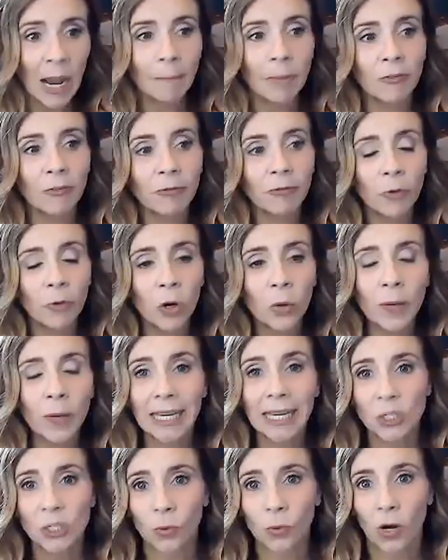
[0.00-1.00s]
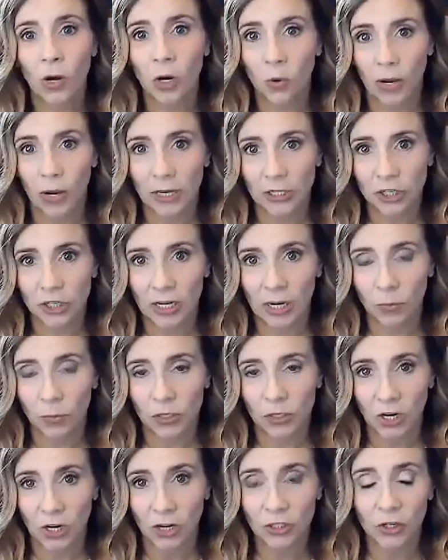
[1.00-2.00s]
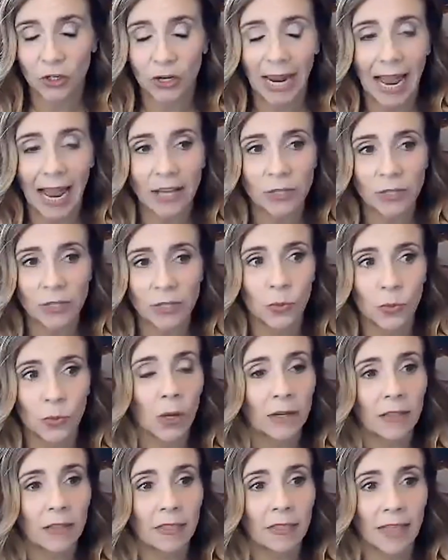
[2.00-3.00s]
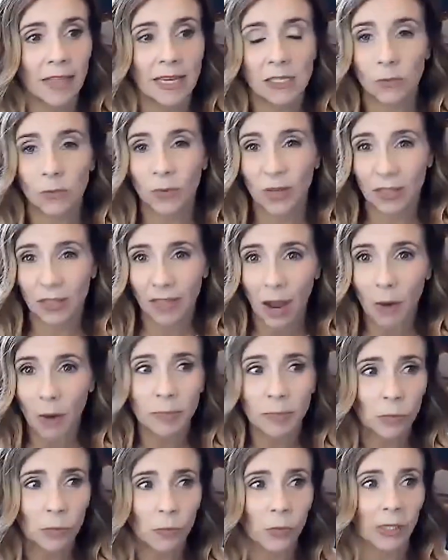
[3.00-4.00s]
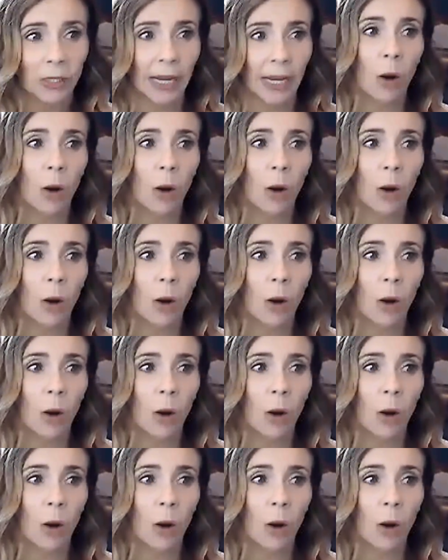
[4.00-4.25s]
Before we get to our questioning with Doctor Kasri, one of the things that we thought would be really